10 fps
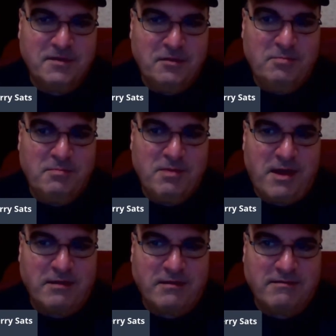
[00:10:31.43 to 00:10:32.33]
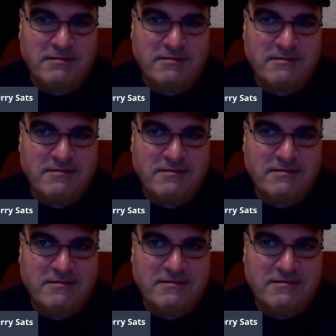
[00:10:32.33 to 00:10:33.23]
He'll be back.
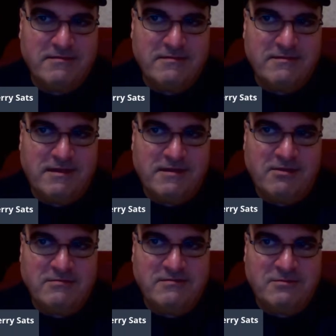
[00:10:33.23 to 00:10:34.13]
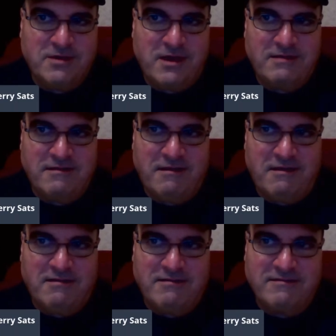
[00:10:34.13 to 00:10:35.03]
How y'all doing out
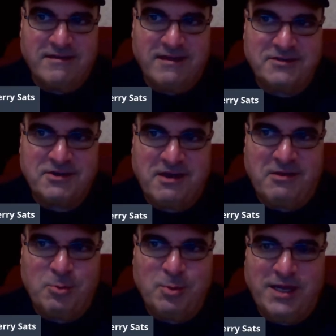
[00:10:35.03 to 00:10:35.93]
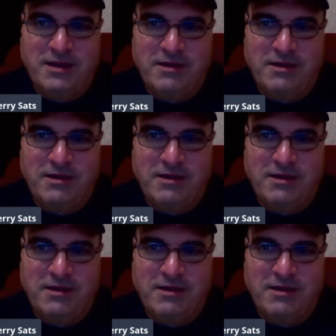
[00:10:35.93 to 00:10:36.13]
there? How's your Halloween